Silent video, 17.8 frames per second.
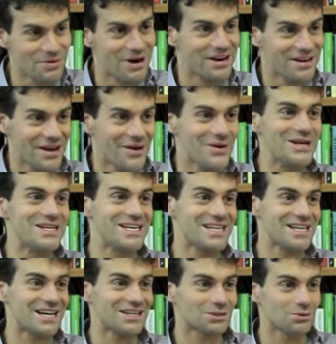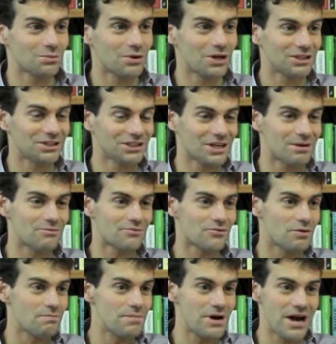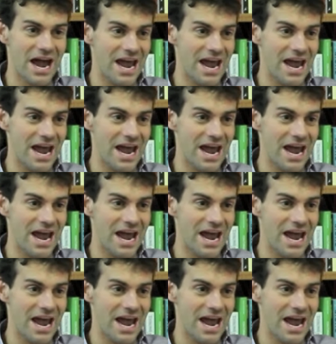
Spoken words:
Where the 80,000 words come from?